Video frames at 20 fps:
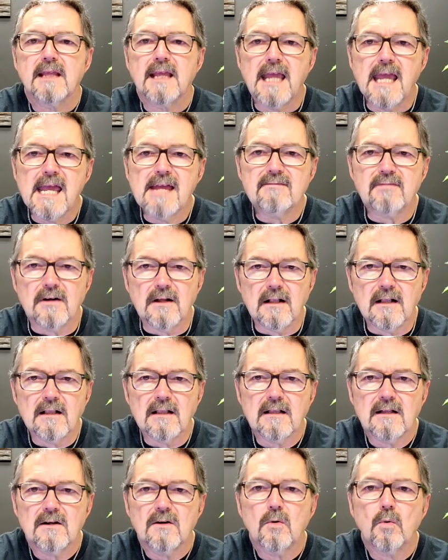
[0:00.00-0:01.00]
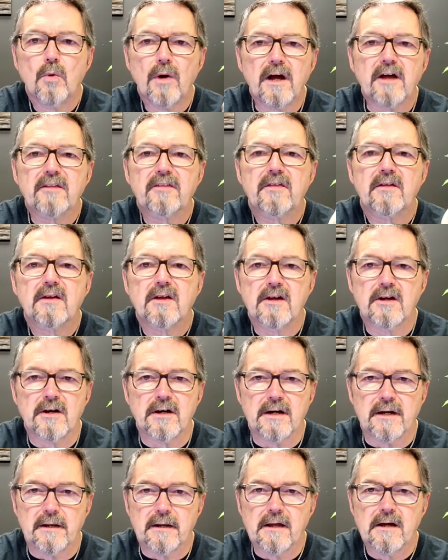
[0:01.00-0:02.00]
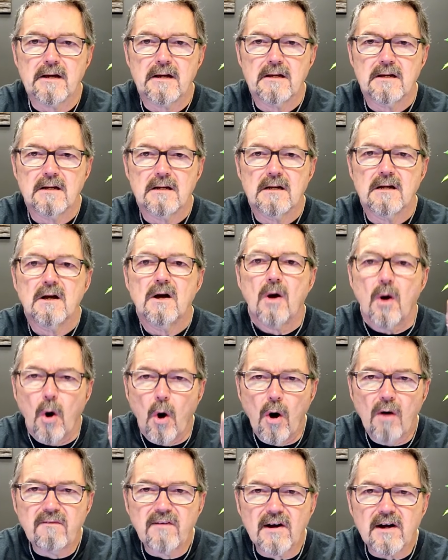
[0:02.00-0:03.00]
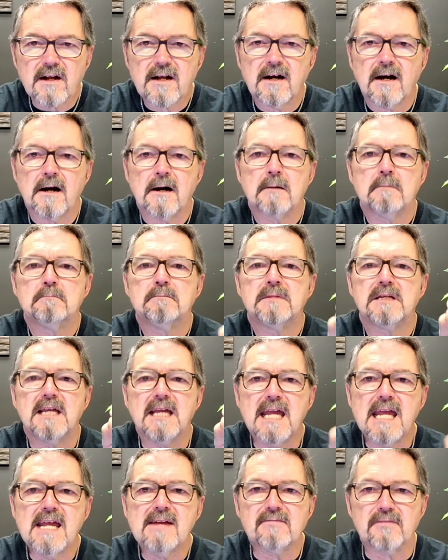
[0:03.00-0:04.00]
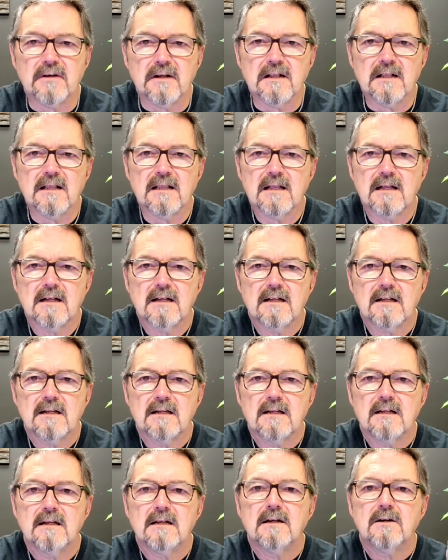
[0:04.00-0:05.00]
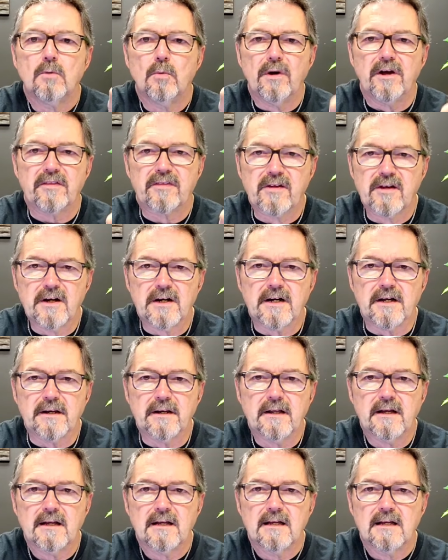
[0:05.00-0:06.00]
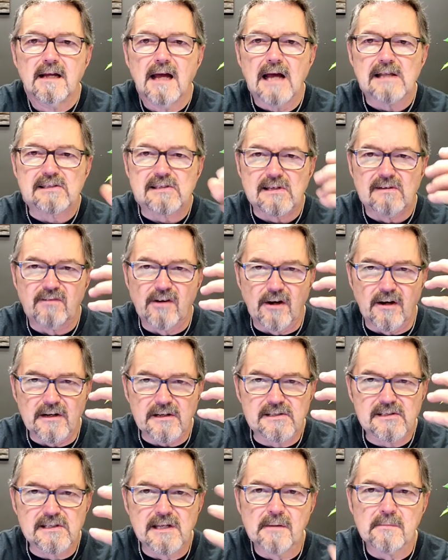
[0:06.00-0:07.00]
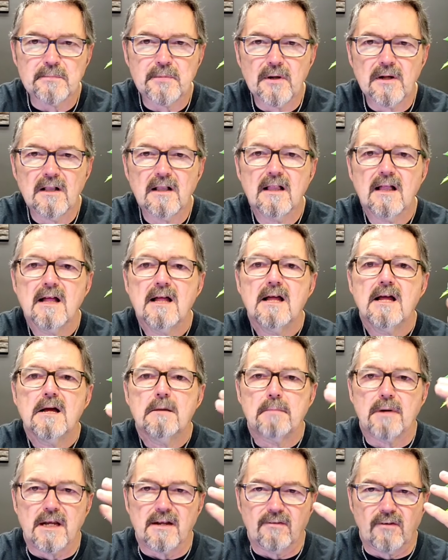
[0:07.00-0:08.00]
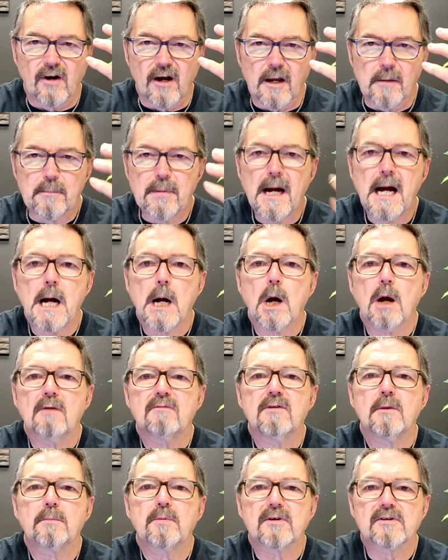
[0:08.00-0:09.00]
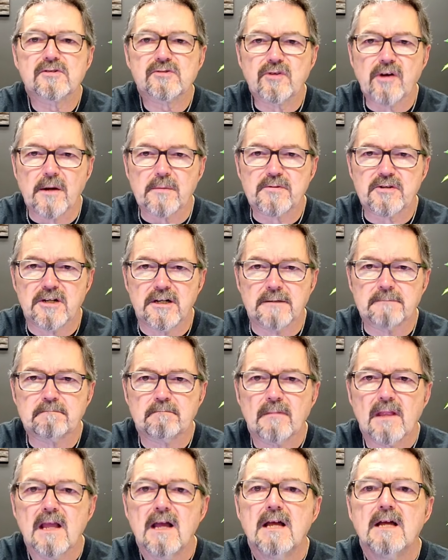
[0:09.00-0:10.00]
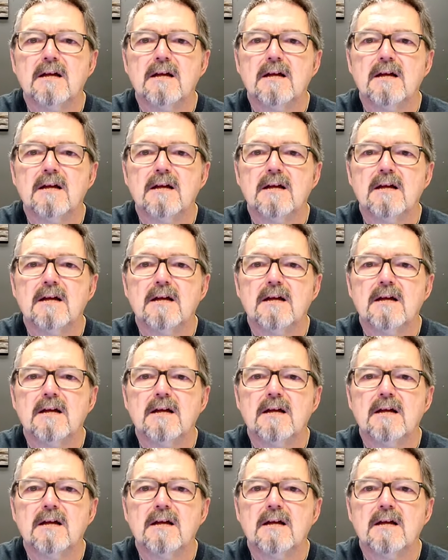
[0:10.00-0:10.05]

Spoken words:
evil with good. Overcome evil with good. That's a very simple but a very powerful prescription